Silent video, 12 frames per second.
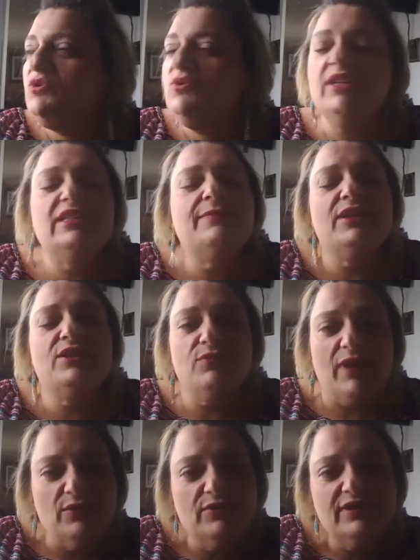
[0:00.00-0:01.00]
need to be
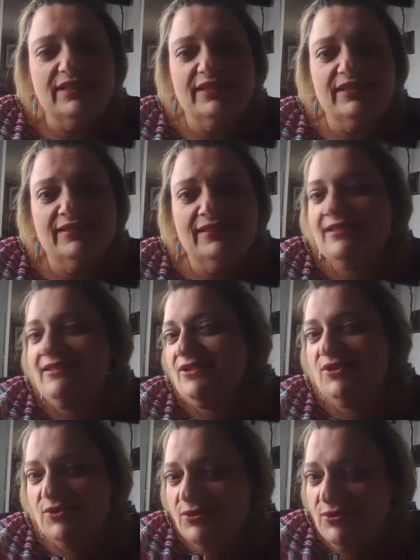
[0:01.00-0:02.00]
grounded is mm-hmm.
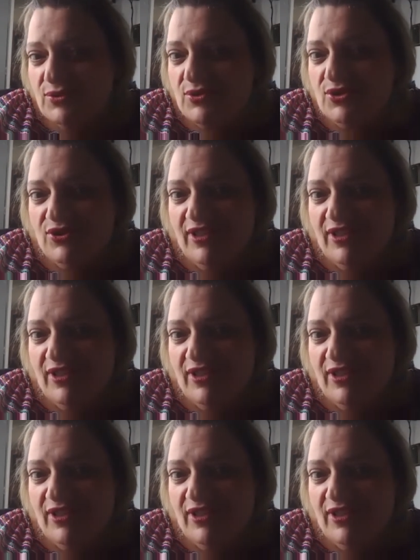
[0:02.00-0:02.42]
huge.